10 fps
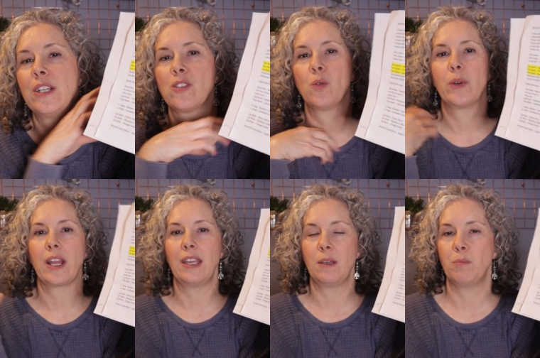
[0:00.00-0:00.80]
And so when
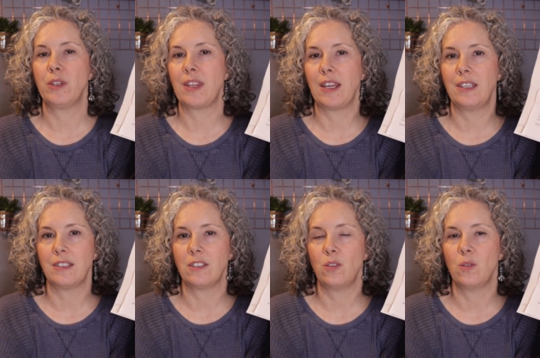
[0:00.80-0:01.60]
I input that
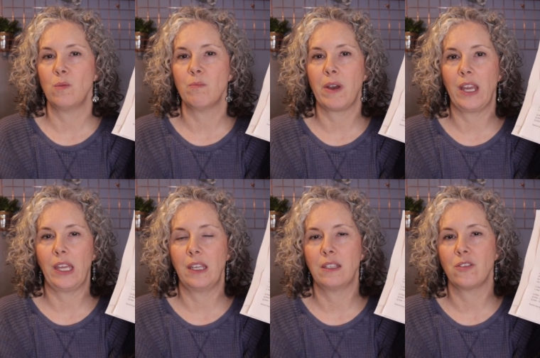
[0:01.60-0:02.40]
into
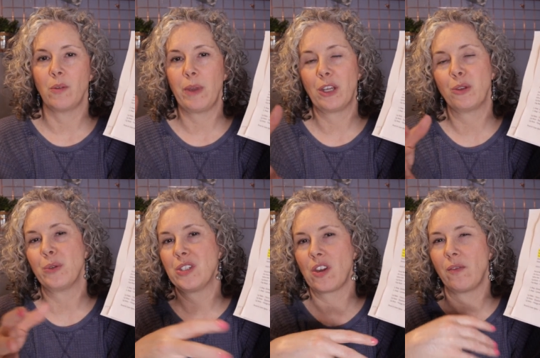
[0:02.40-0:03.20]
my SoapMaker
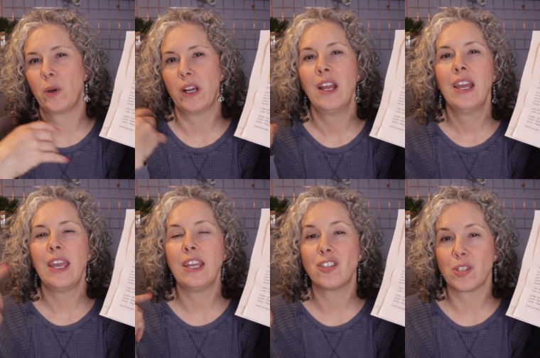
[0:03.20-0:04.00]
3 software,
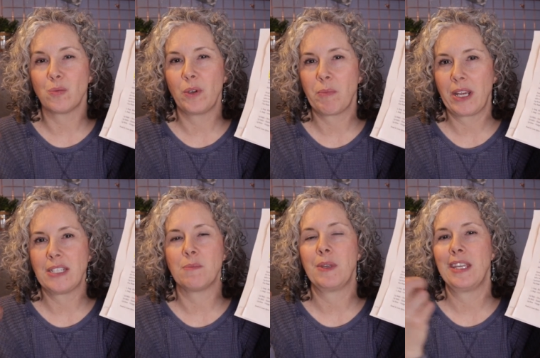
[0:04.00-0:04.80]
it just
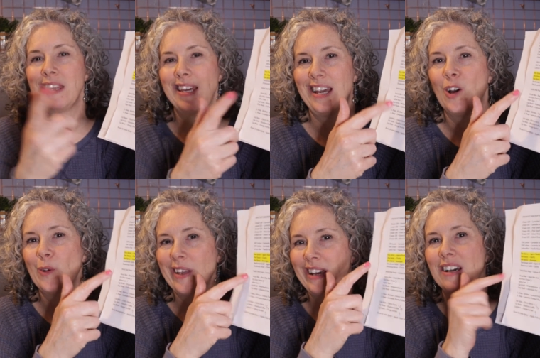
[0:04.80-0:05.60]
reminds me that, oh
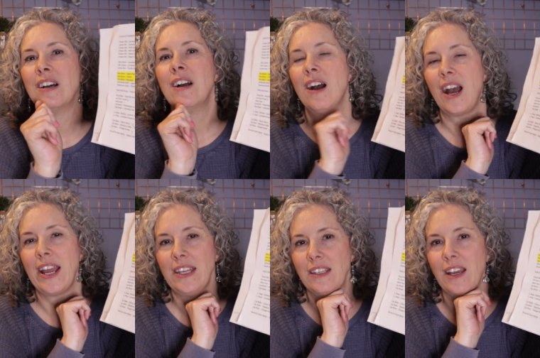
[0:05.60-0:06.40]
yeah,
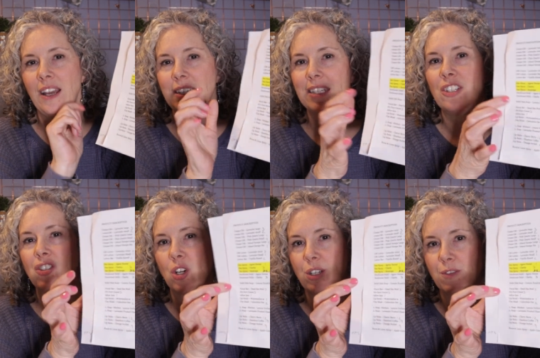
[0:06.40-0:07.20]
I, I didn't
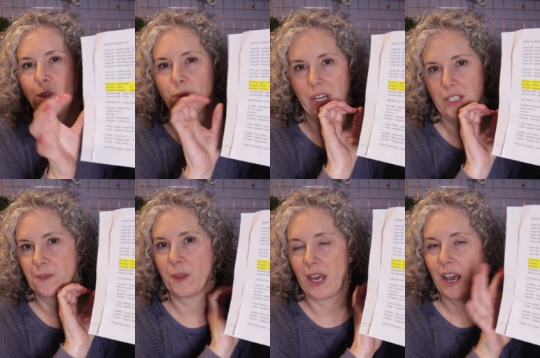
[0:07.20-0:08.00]
charge full price
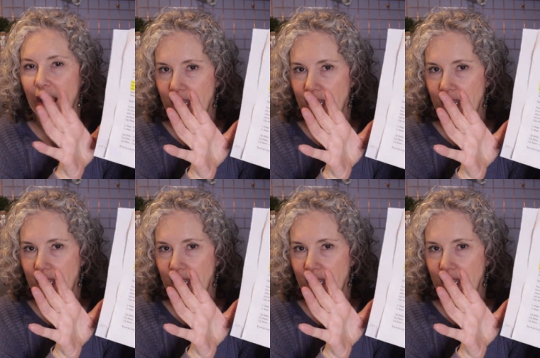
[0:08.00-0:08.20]
for that